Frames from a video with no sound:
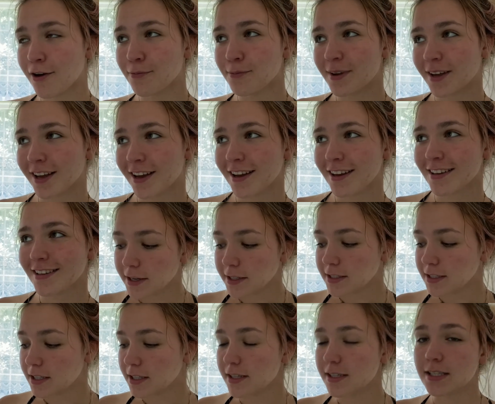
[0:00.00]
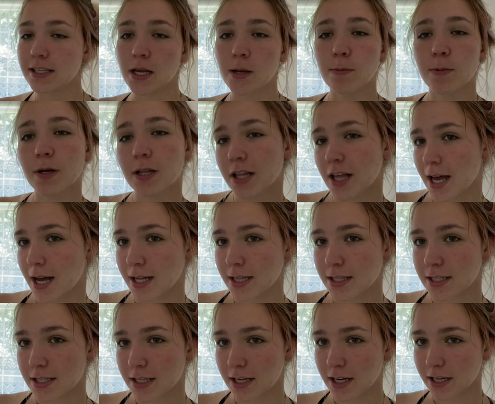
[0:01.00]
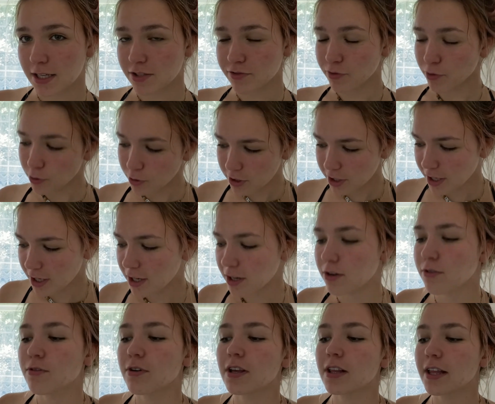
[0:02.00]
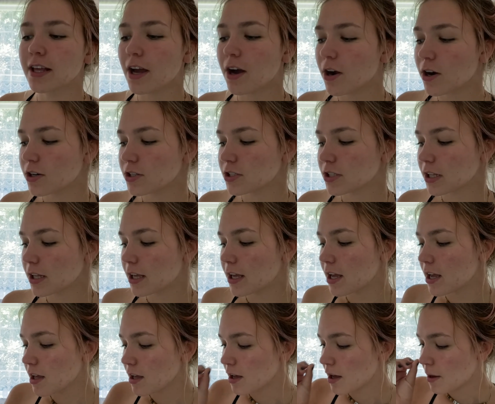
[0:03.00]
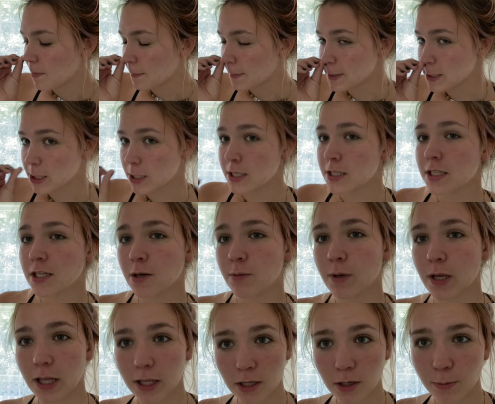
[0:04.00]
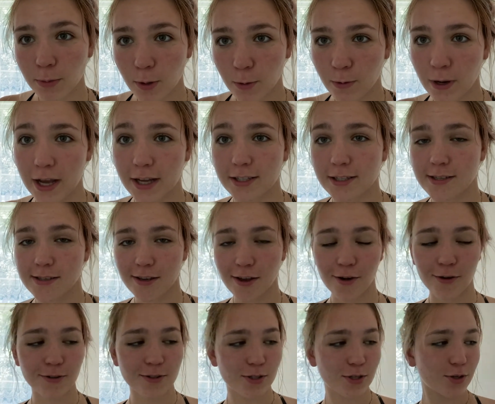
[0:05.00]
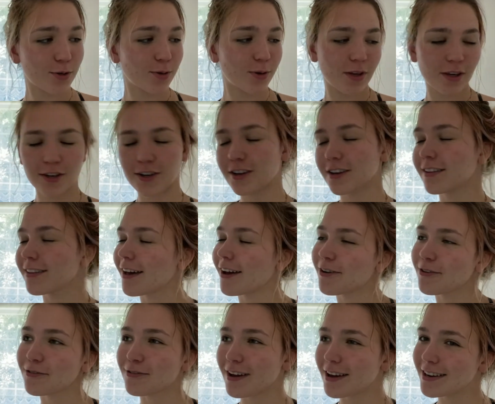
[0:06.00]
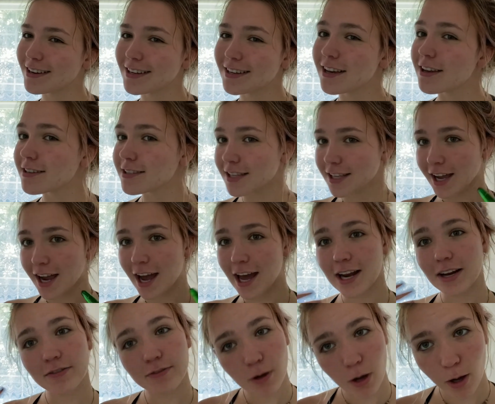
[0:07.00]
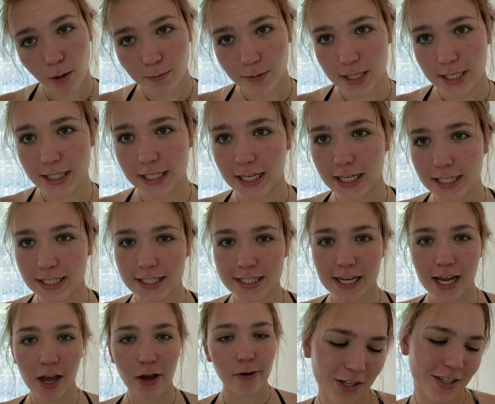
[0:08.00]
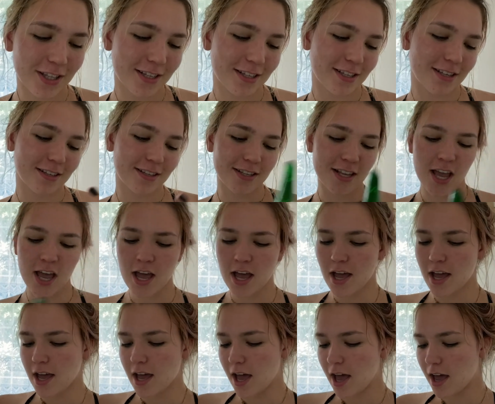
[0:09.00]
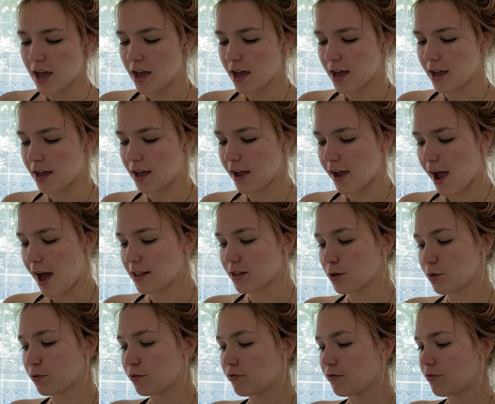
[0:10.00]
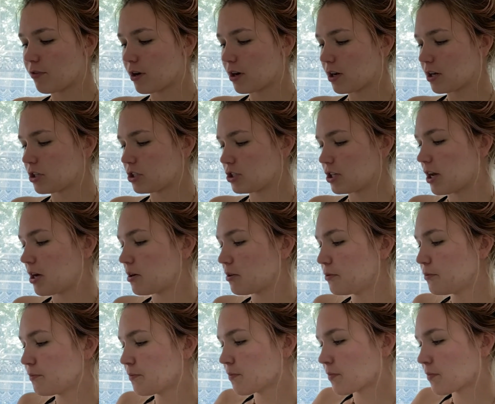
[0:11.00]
because I did a deep cleanse and exfoliated really harshly, my skin's gonna be a little bit red. So to cure that redness and kind of calm the skin down, this is aloe vera gel.